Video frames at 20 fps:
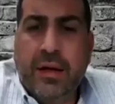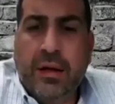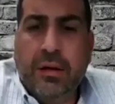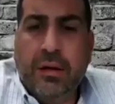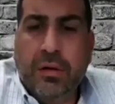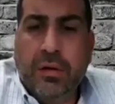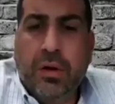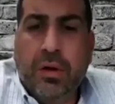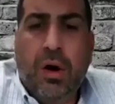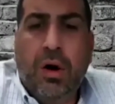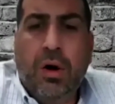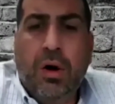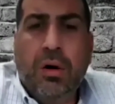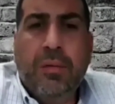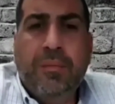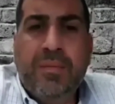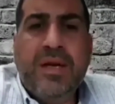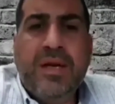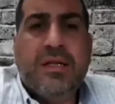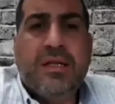
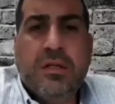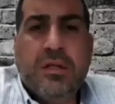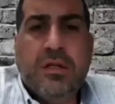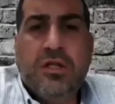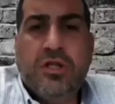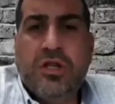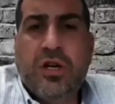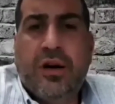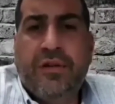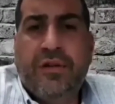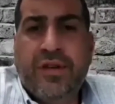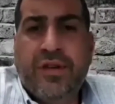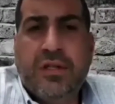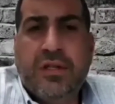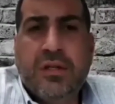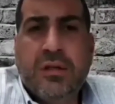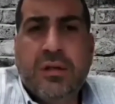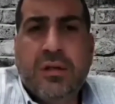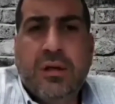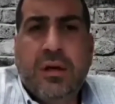long missed
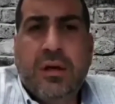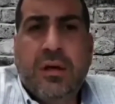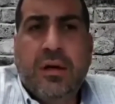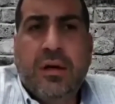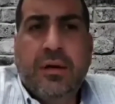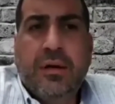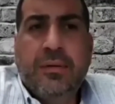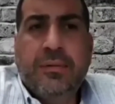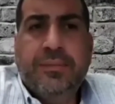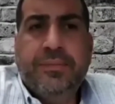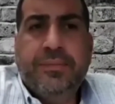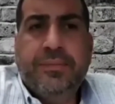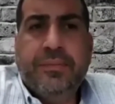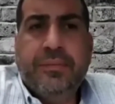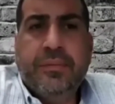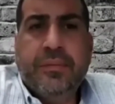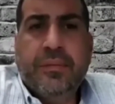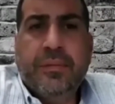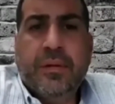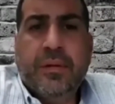service,
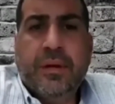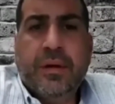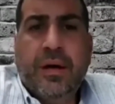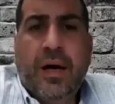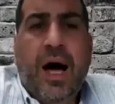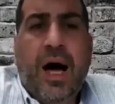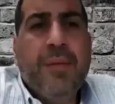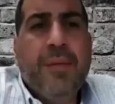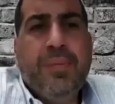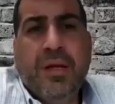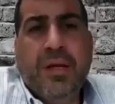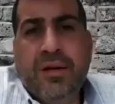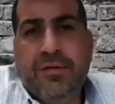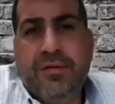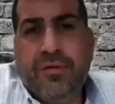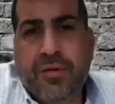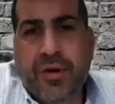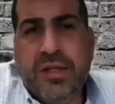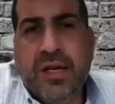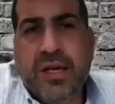I
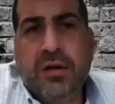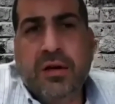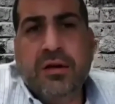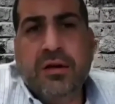believe retail is